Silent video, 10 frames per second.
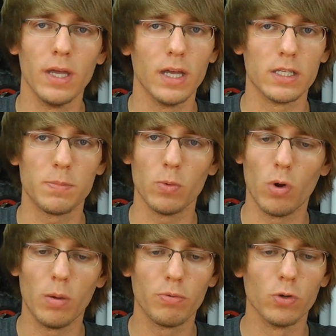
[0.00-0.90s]
It's been
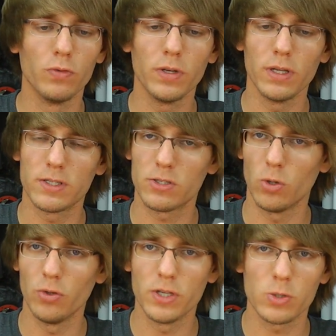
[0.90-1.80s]
well proven, it's
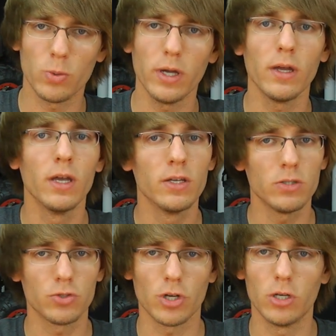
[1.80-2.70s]
sold this way,
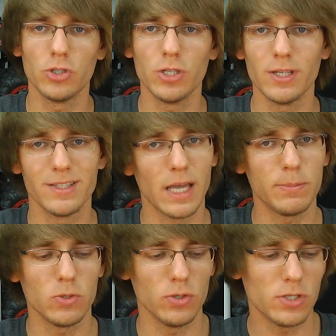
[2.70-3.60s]
so charging it is
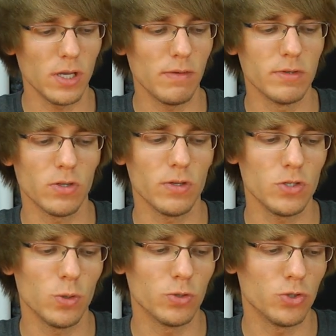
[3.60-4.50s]
absolutely safe as long as
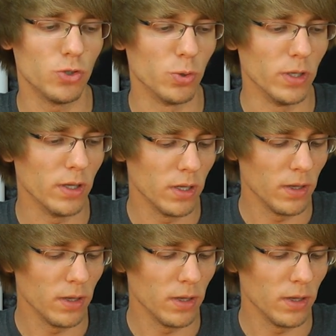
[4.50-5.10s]
you know what you're doing.